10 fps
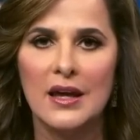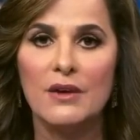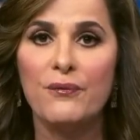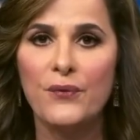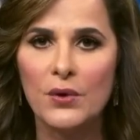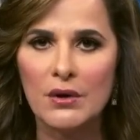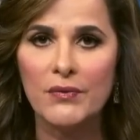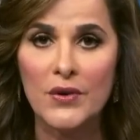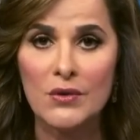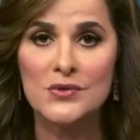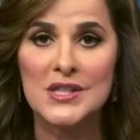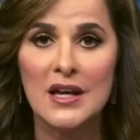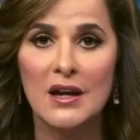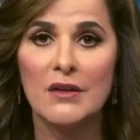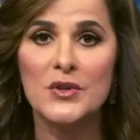And four of those,
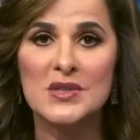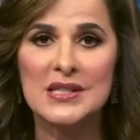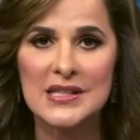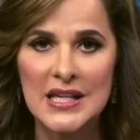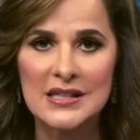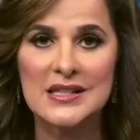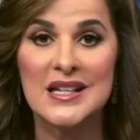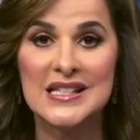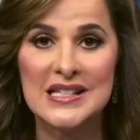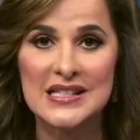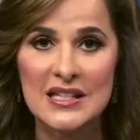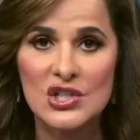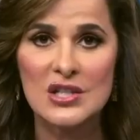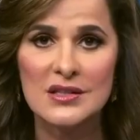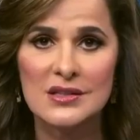of those six
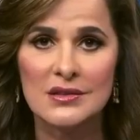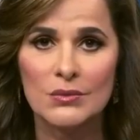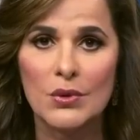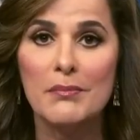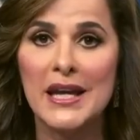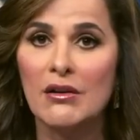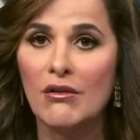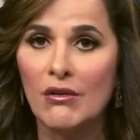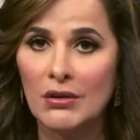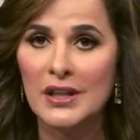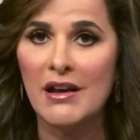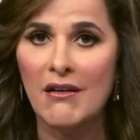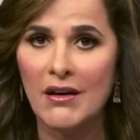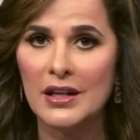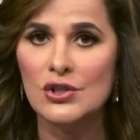decisions were made early
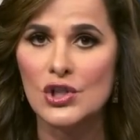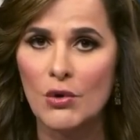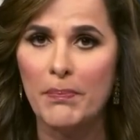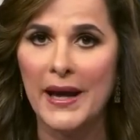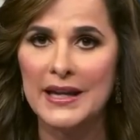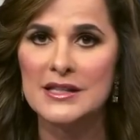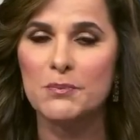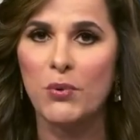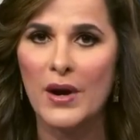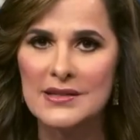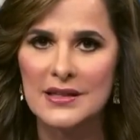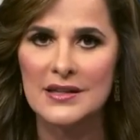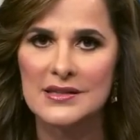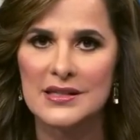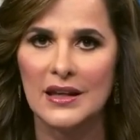on in Joe Biden's
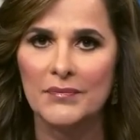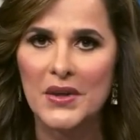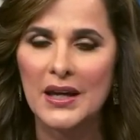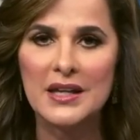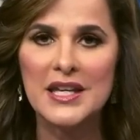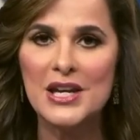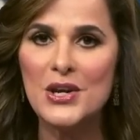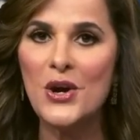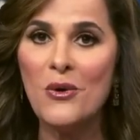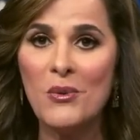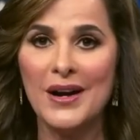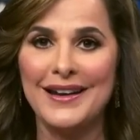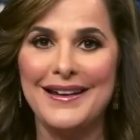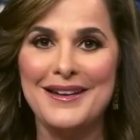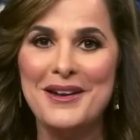presidency. And yet no
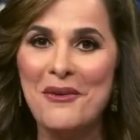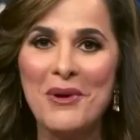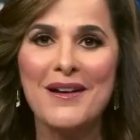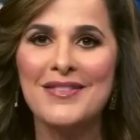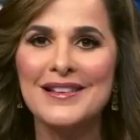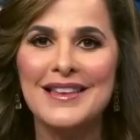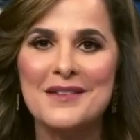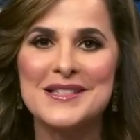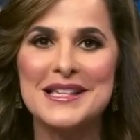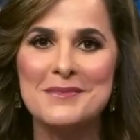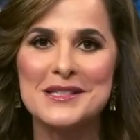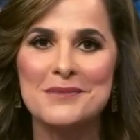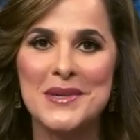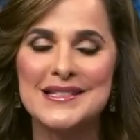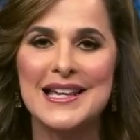one, no one on the left seems
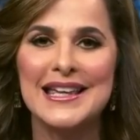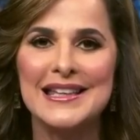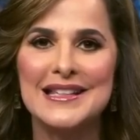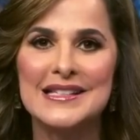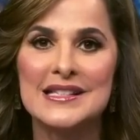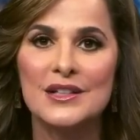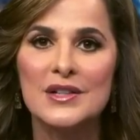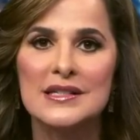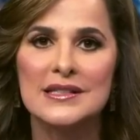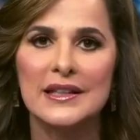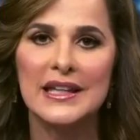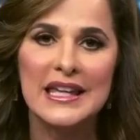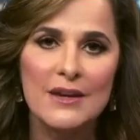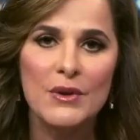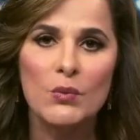to be taking this seriously,
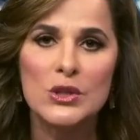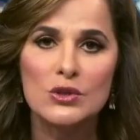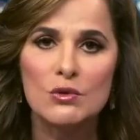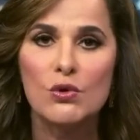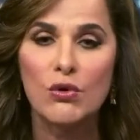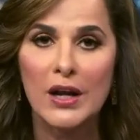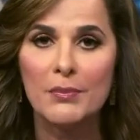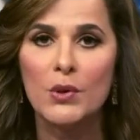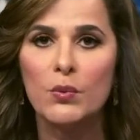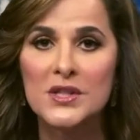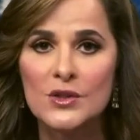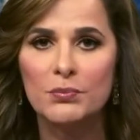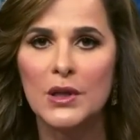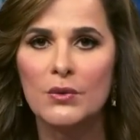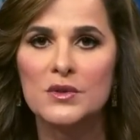even when two credible
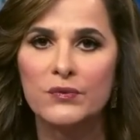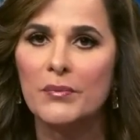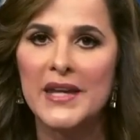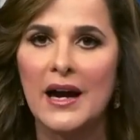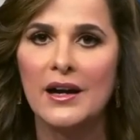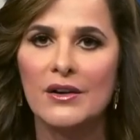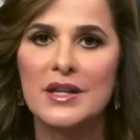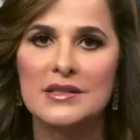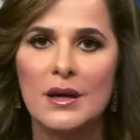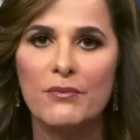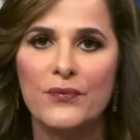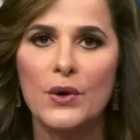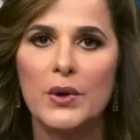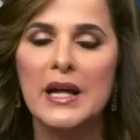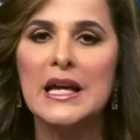whistleblowers from the IRS come
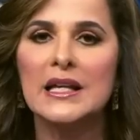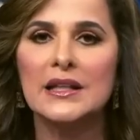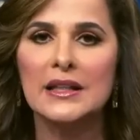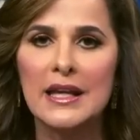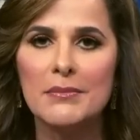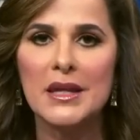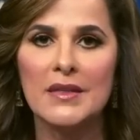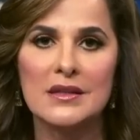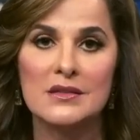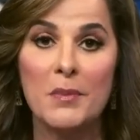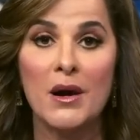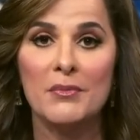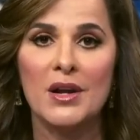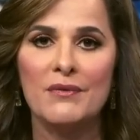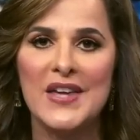forward claiming that the
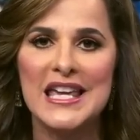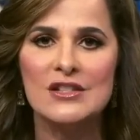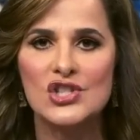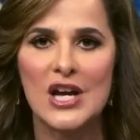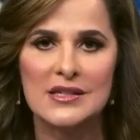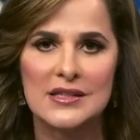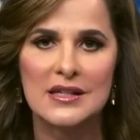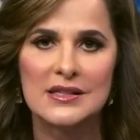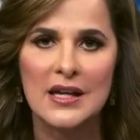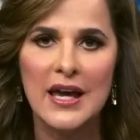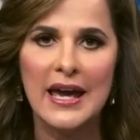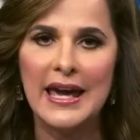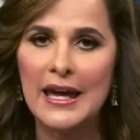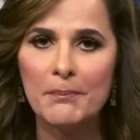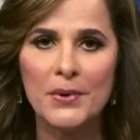Department of Injustice
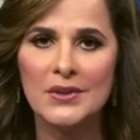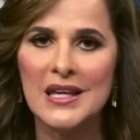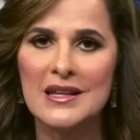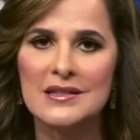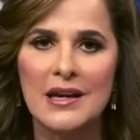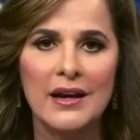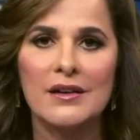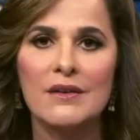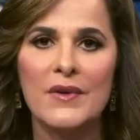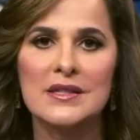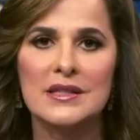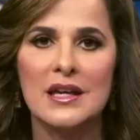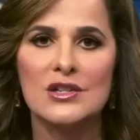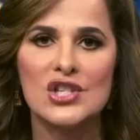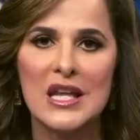hampered the entire
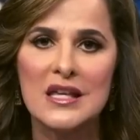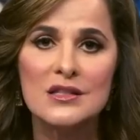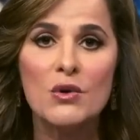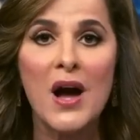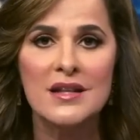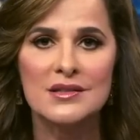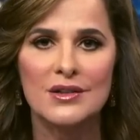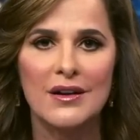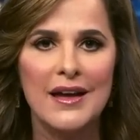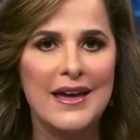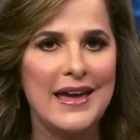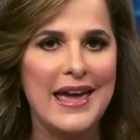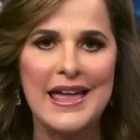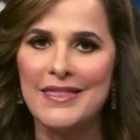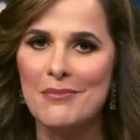investigation into Hunter
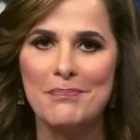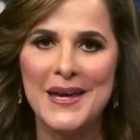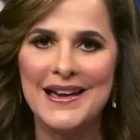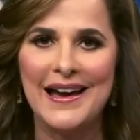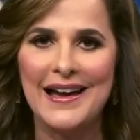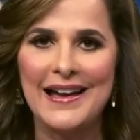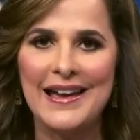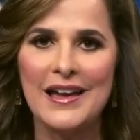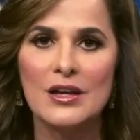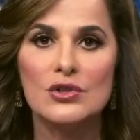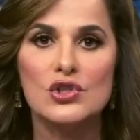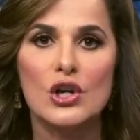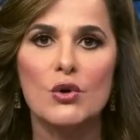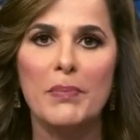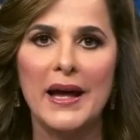and the big guy,
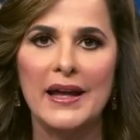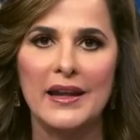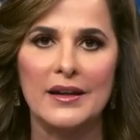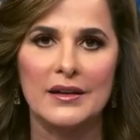Joe Biden.